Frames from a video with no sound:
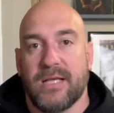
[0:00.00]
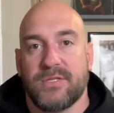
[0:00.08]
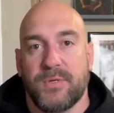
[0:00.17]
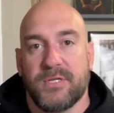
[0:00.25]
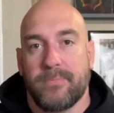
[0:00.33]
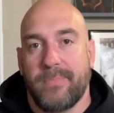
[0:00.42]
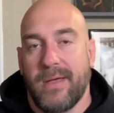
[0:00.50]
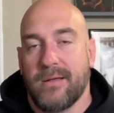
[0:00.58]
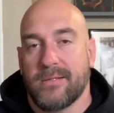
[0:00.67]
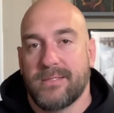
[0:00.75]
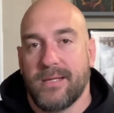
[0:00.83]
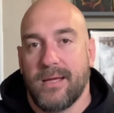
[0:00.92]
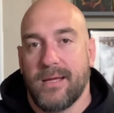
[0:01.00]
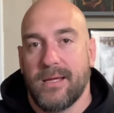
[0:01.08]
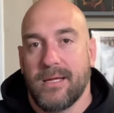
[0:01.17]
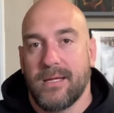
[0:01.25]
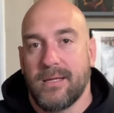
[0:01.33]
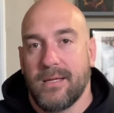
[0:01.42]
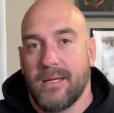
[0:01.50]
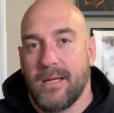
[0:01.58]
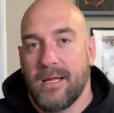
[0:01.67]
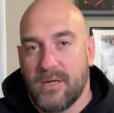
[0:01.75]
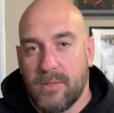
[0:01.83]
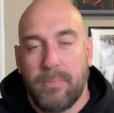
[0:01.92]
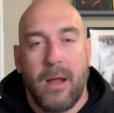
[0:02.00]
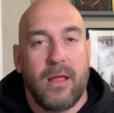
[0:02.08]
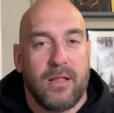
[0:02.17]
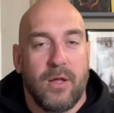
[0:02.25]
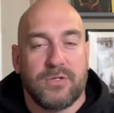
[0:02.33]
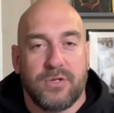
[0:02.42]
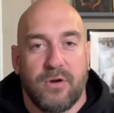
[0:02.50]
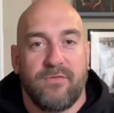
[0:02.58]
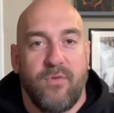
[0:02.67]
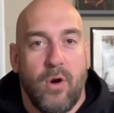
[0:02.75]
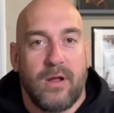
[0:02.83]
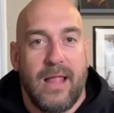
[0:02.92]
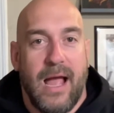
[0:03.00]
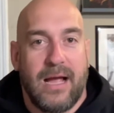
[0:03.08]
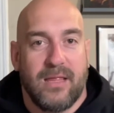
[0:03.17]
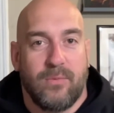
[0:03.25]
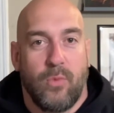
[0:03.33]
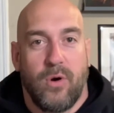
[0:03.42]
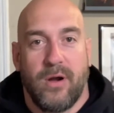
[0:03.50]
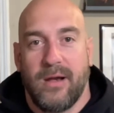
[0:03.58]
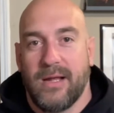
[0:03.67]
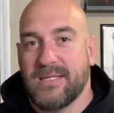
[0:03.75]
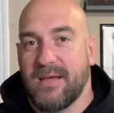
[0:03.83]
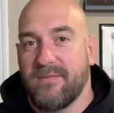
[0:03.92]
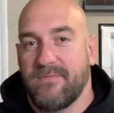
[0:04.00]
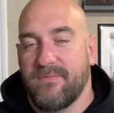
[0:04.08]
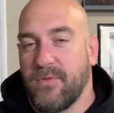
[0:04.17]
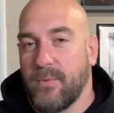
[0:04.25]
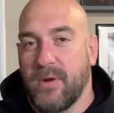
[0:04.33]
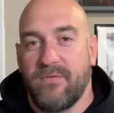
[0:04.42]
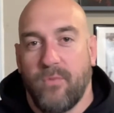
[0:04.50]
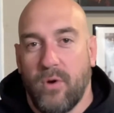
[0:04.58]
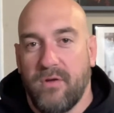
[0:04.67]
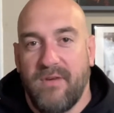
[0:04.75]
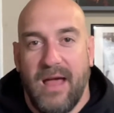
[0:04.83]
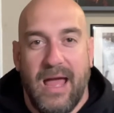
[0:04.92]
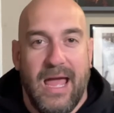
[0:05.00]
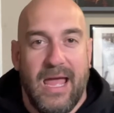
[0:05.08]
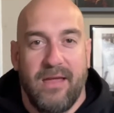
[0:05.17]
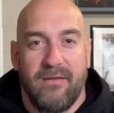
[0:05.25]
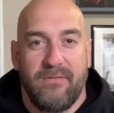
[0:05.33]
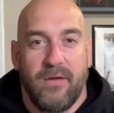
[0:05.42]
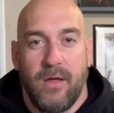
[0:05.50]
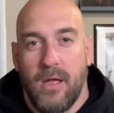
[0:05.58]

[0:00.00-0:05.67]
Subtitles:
it was about probably closer to 4 o'clock in the morning. I'd say 3:45,